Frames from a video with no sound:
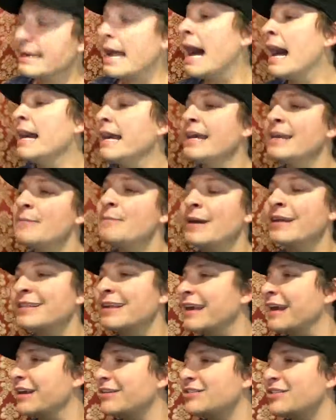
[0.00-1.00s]
No, I had to pick
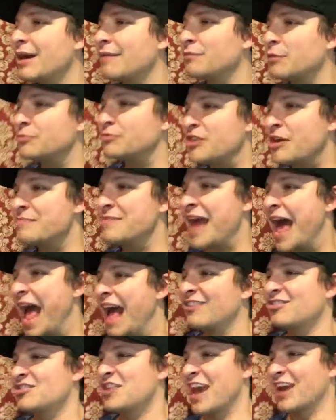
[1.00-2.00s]
the kids up from
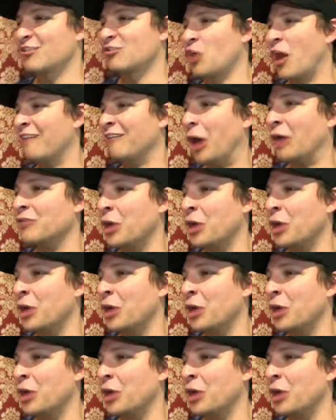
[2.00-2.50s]
gymnastics.